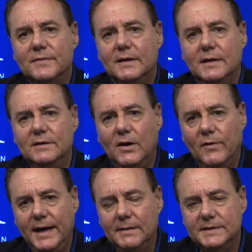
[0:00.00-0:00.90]
and
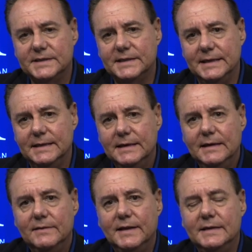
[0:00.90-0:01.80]
no amnesty,
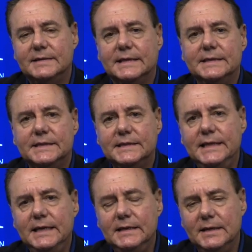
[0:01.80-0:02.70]
than to
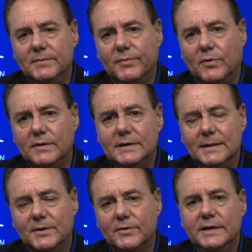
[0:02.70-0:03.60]
concede important
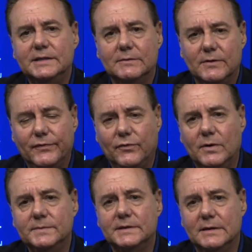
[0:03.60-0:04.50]
immigration
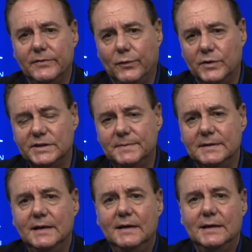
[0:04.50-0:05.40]
reforms and
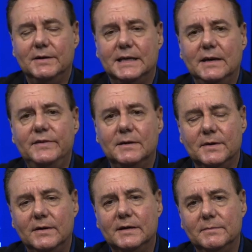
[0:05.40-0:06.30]
enforcement that would give the
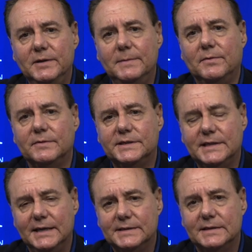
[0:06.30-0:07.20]
American people a
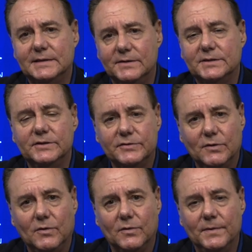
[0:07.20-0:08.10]
sense that there's
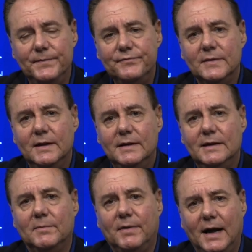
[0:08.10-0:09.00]
control.
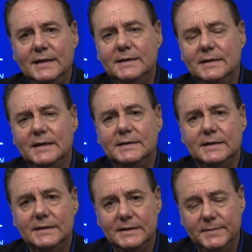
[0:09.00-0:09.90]
Now, Biden and
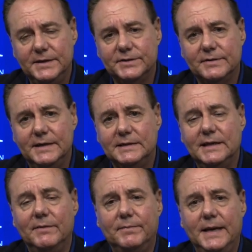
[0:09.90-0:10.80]
the administration
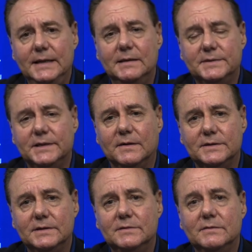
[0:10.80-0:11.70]
have painted
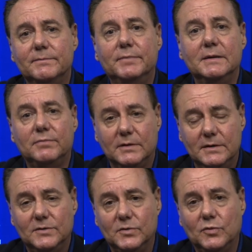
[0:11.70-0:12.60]
themselves into a big
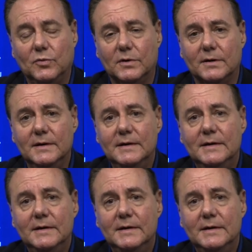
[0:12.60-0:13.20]
political corner.